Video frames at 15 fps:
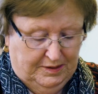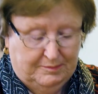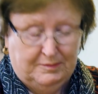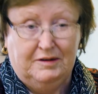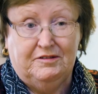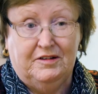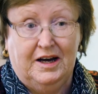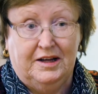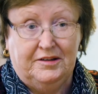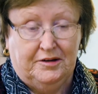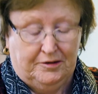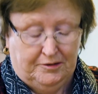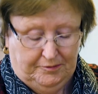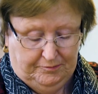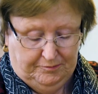by my
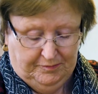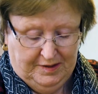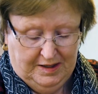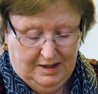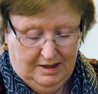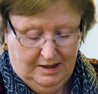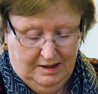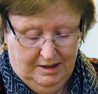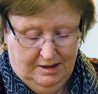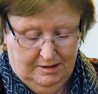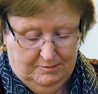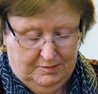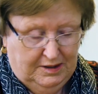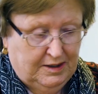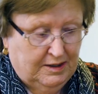father,
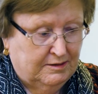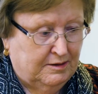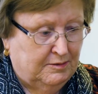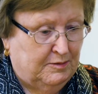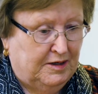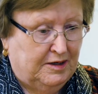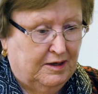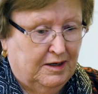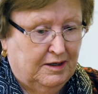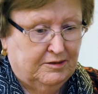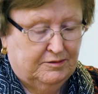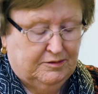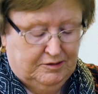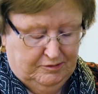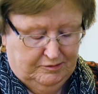because he made a lot
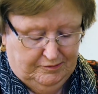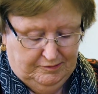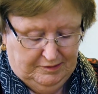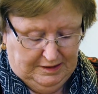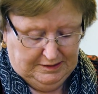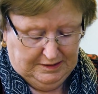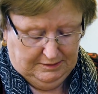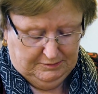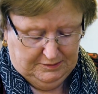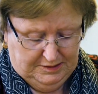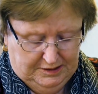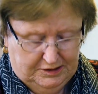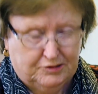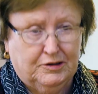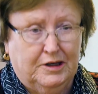of stuff, like that was
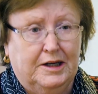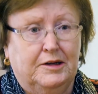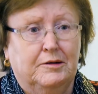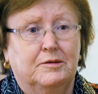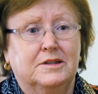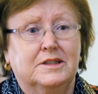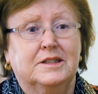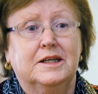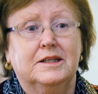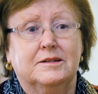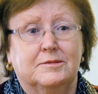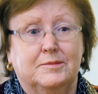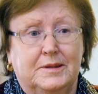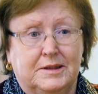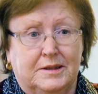his trade. He was a
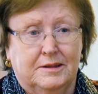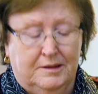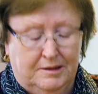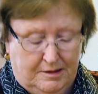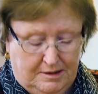tinsmith.